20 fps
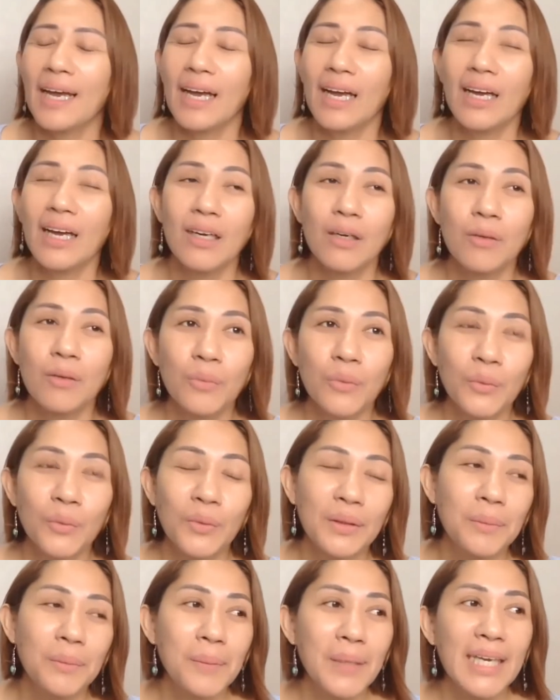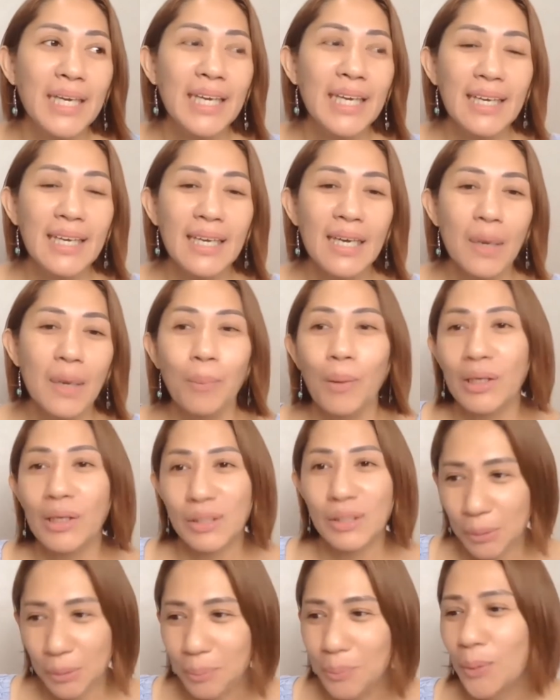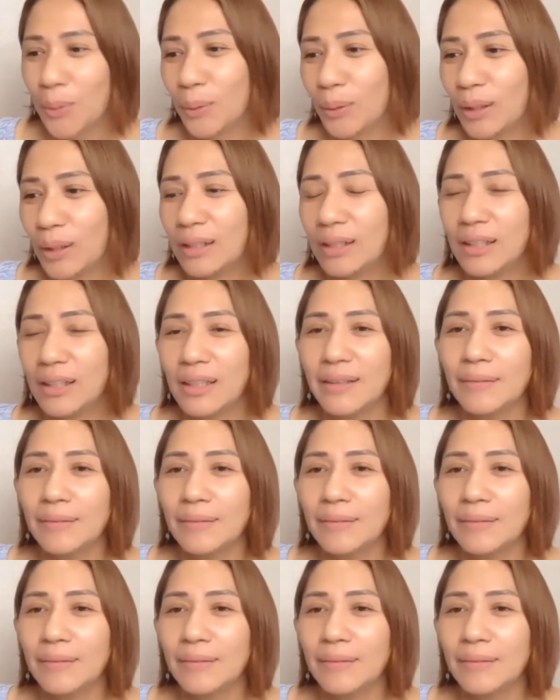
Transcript: um, would be Apostle Paul.